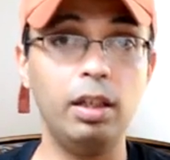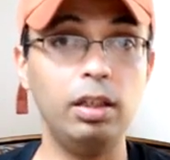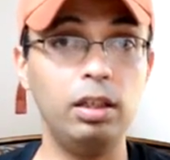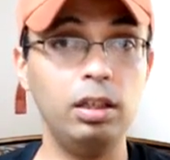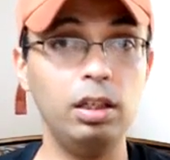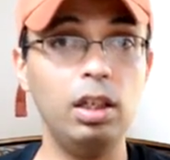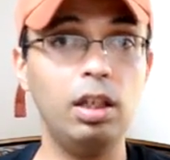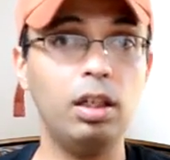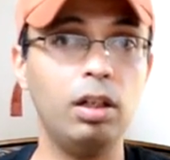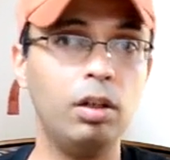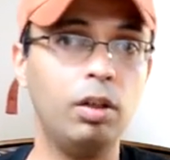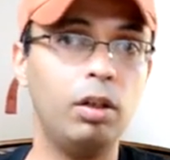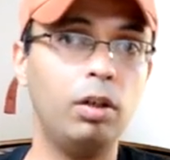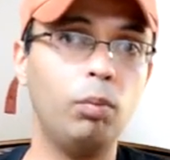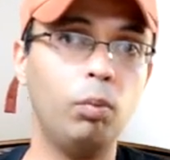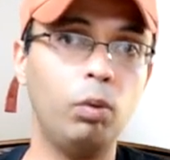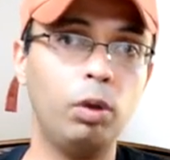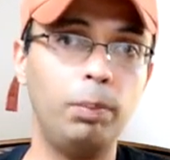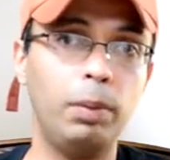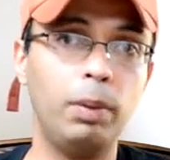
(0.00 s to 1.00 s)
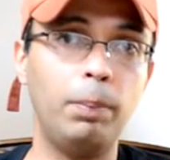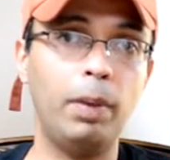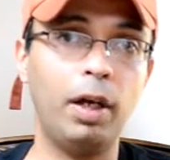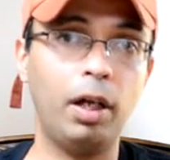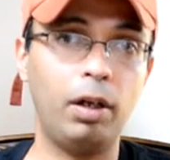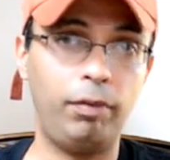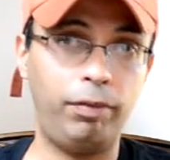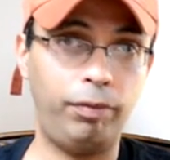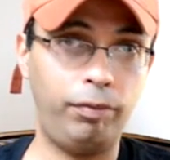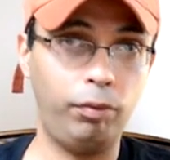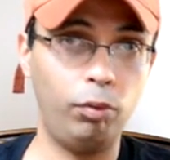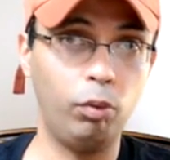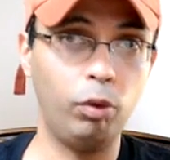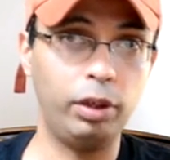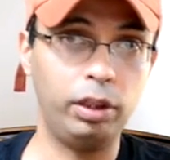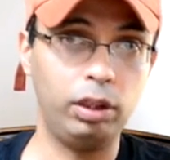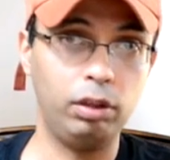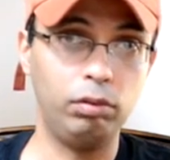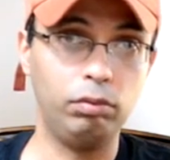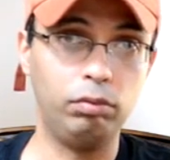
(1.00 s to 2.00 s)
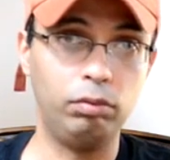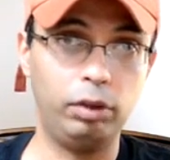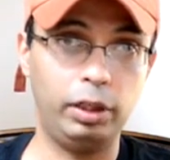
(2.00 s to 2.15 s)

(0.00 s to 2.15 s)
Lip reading: D800 would be better for you.